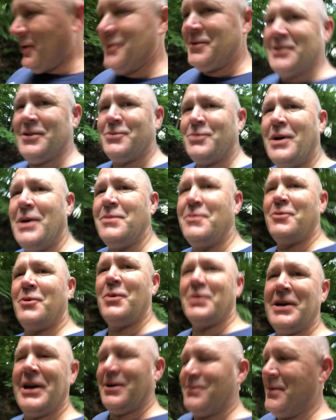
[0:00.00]
course, this is way before
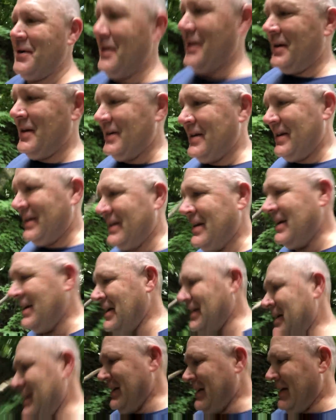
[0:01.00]
we got married,
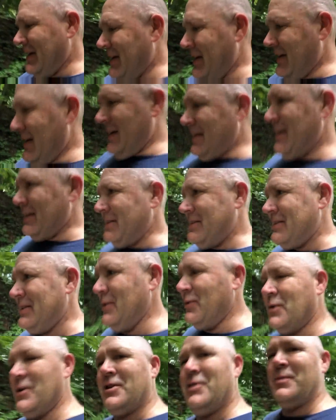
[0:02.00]
that she
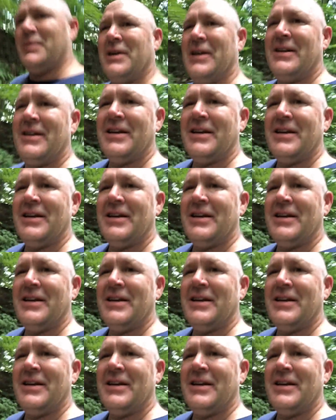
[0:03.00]
wanted to be a